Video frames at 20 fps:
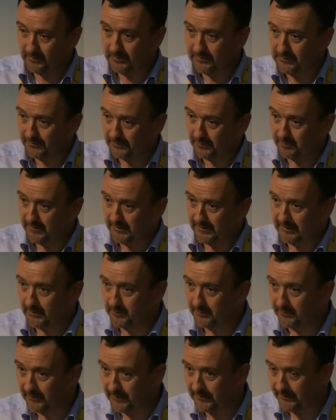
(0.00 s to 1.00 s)
which is something I
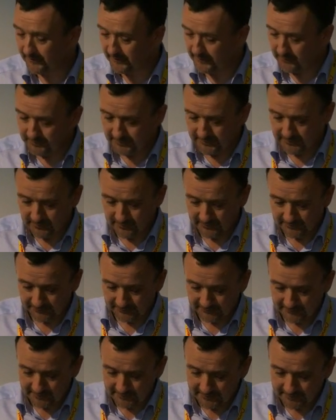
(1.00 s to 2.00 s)
was very slow to do at the
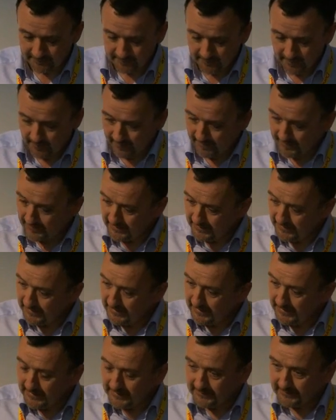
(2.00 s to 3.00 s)
start.
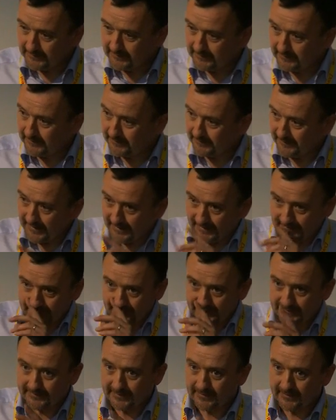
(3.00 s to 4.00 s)
The second
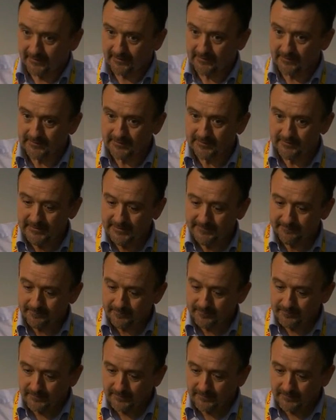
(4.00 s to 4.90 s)
thing that occurred to me